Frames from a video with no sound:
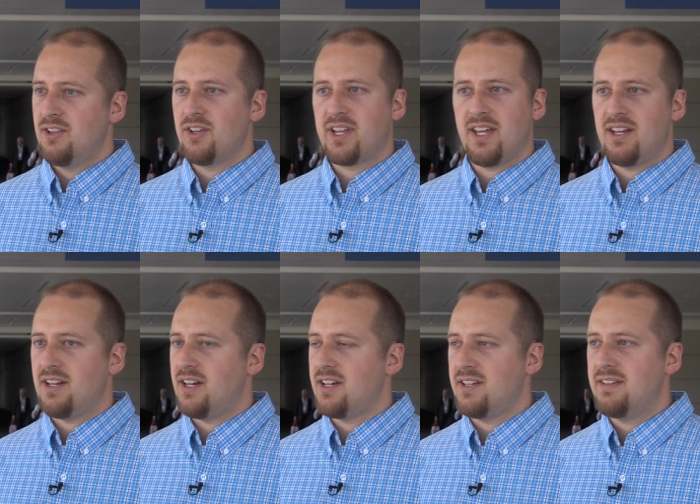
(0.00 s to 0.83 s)
Look at
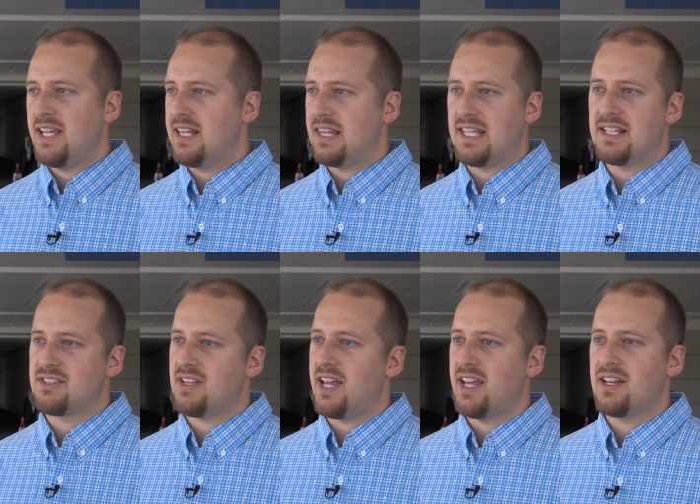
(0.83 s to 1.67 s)
hidden
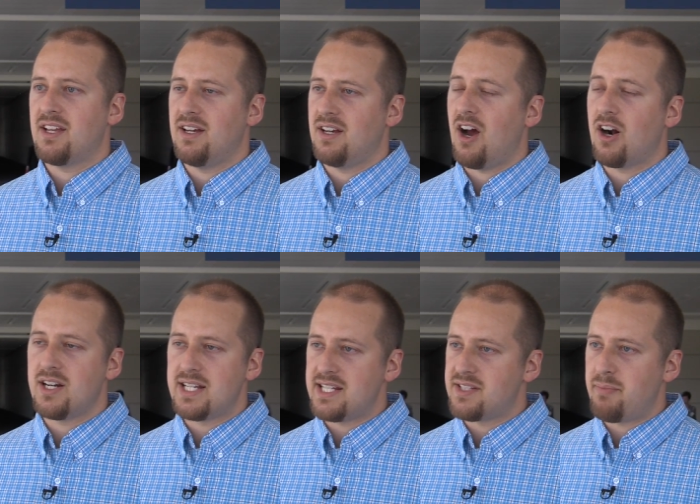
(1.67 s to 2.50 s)
things like
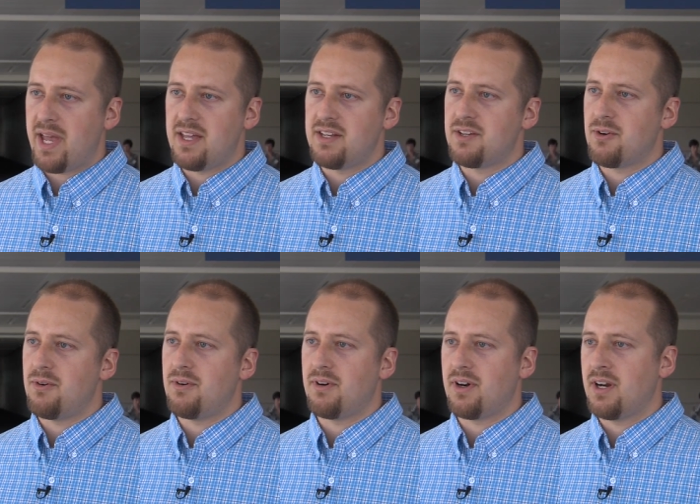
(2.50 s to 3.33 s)
R&D spend,
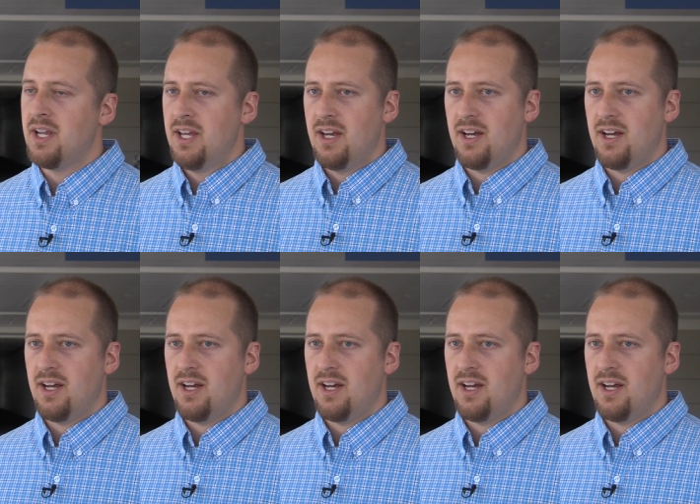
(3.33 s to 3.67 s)
or